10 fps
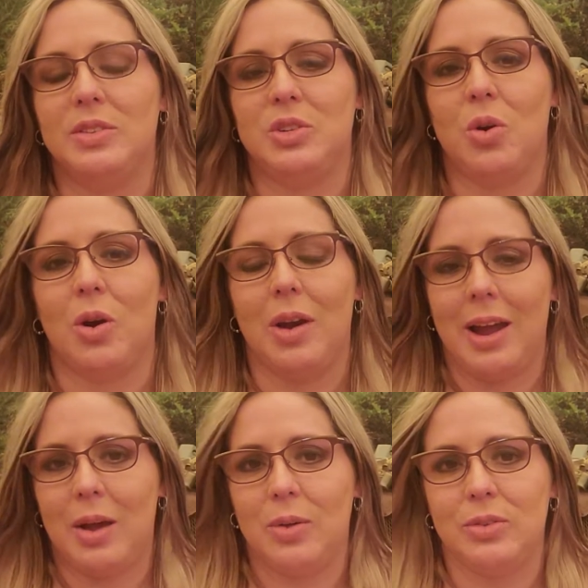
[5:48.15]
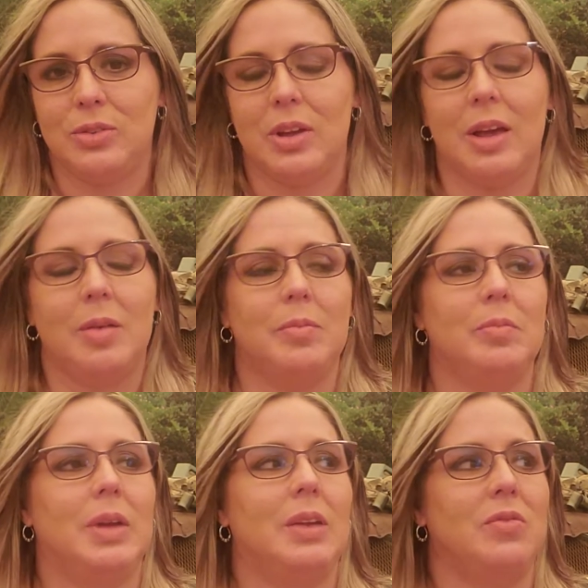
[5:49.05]
to our house, um,
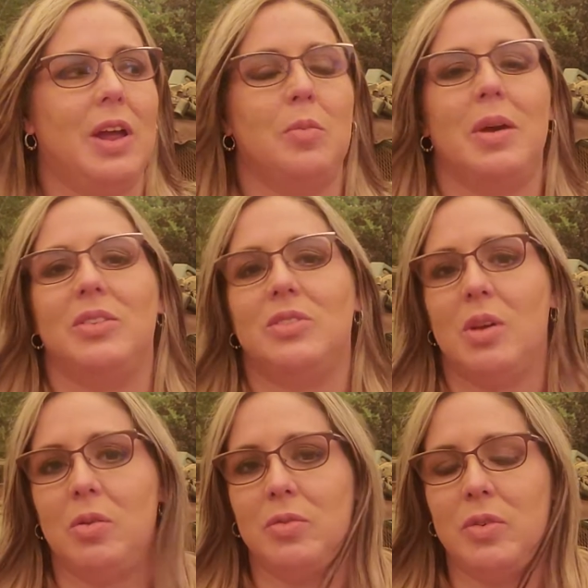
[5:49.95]
and found myself